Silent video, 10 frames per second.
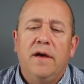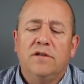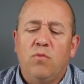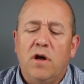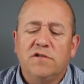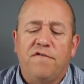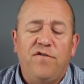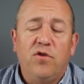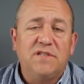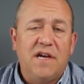as well as a
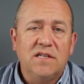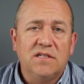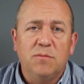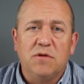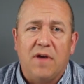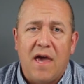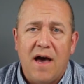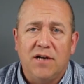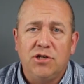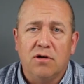full 10 slips of
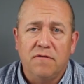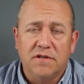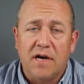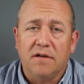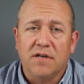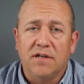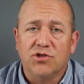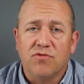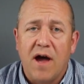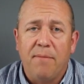cash here on this outside
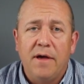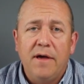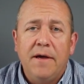strap.